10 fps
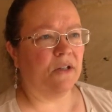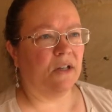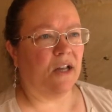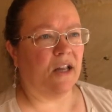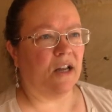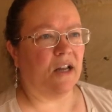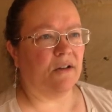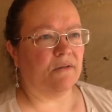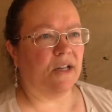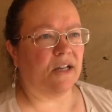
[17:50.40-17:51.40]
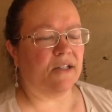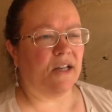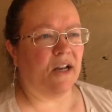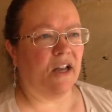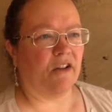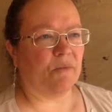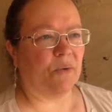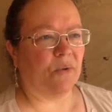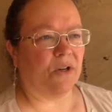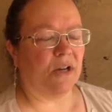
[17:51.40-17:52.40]
and like I said, I have been
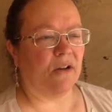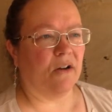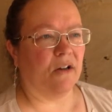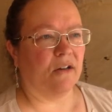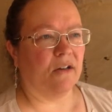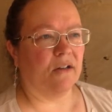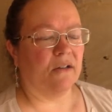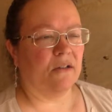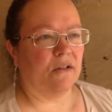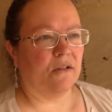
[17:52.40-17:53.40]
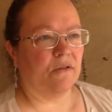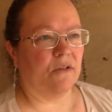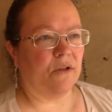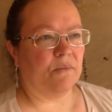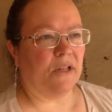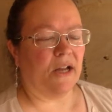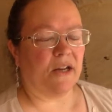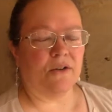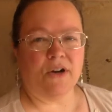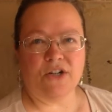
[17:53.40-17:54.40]
working on the black
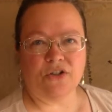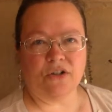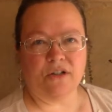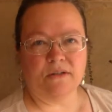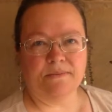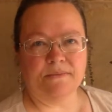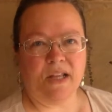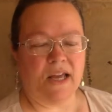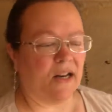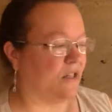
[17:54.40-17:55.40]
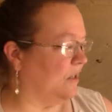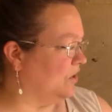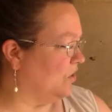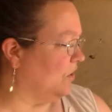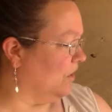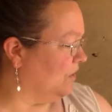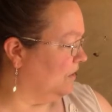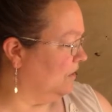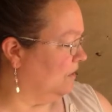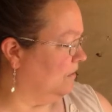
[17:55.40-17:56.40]
and gray shawl, and I did start
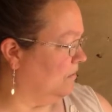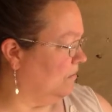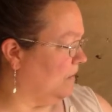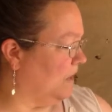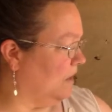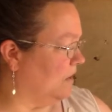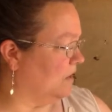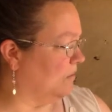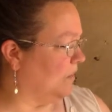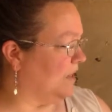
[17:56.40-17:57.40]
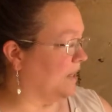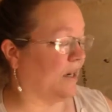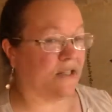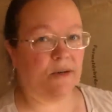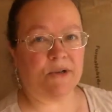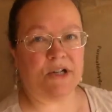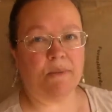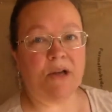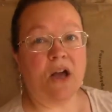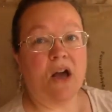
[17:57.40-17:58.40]
my second summer top,
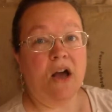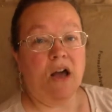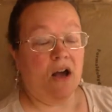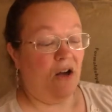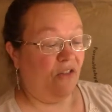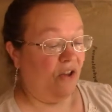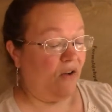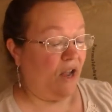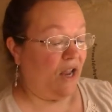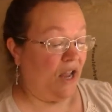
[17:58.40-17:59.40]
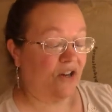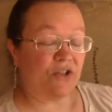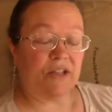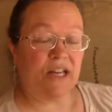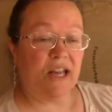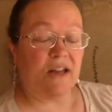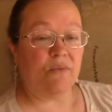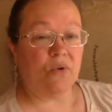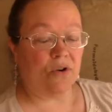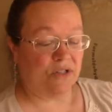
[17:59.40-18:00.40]
although I actually had
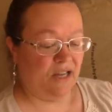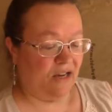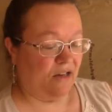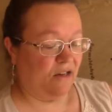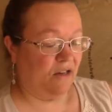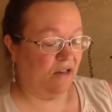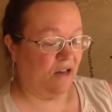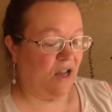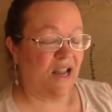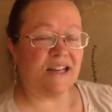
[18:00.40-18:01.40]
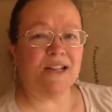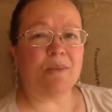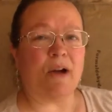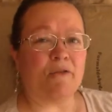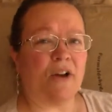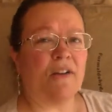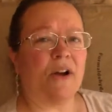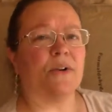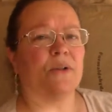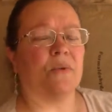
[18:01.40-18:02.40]
worked, like, I had done about 5
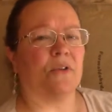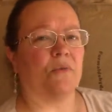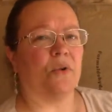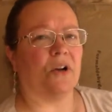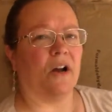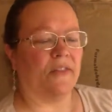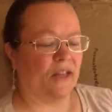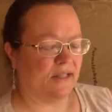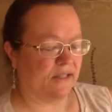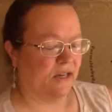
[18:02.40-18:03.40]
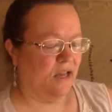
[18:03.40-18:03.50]
hours worth of work on this,